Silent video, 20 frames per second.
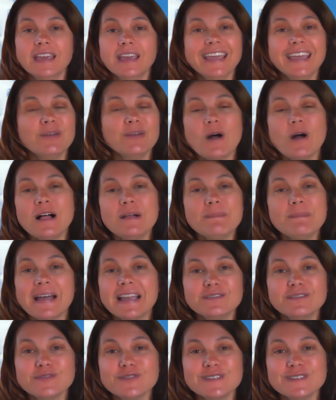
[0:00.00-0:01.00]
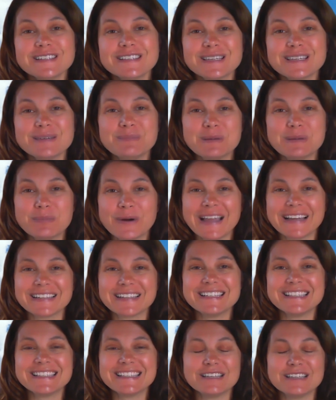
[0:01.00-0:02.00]
And while mindfulness can be
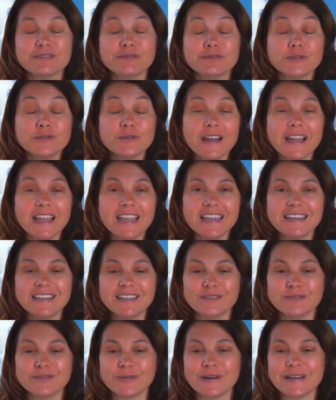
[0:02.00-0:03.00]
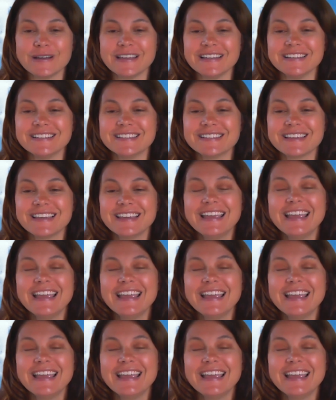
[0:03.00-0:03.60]
practiced in a variety of ways,